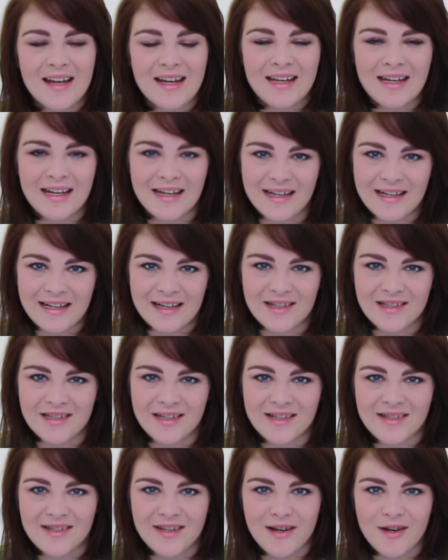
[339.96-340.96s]
In English,
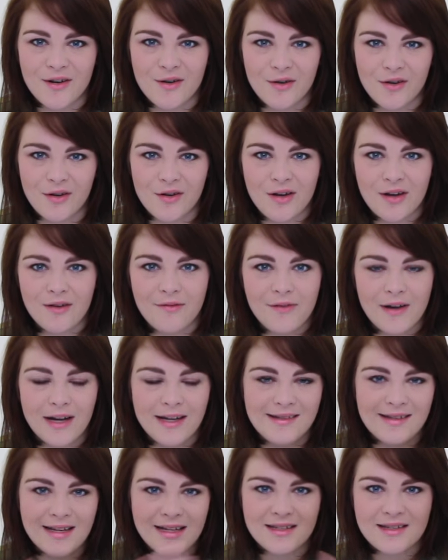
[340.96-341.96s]
so you can
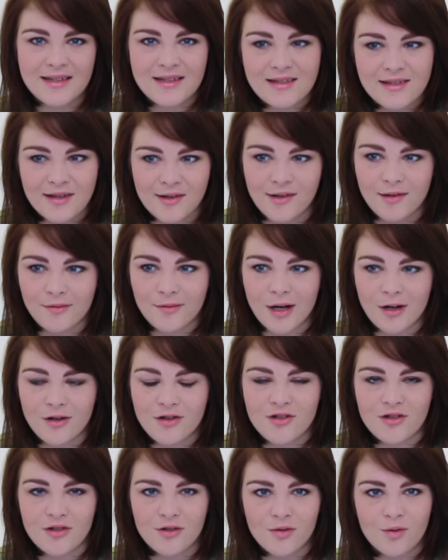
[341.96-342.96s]
find taxis all
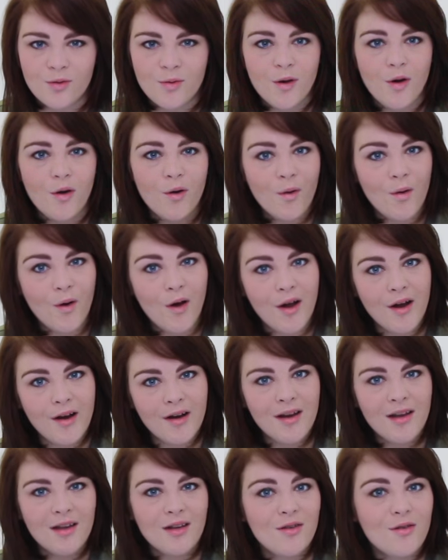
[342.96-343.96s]
around you, or
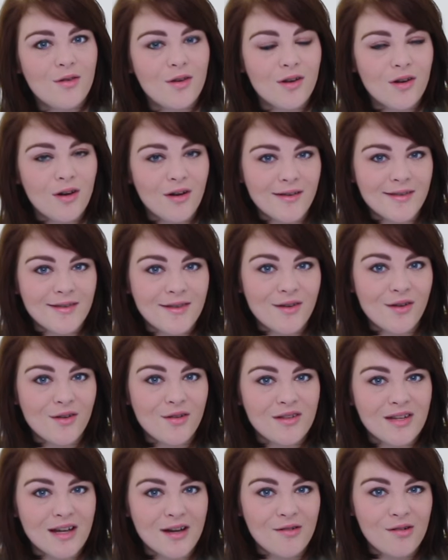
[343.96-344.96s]
you can
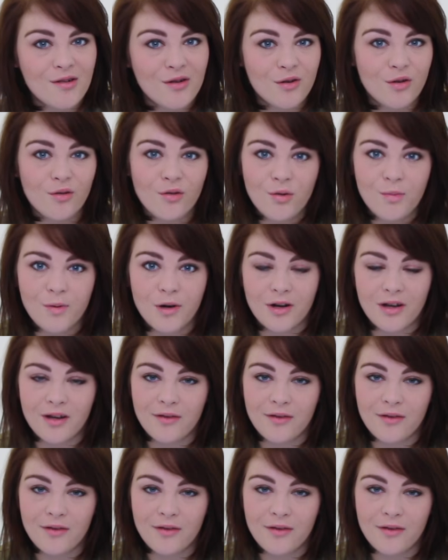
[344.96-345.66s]
also download Uber.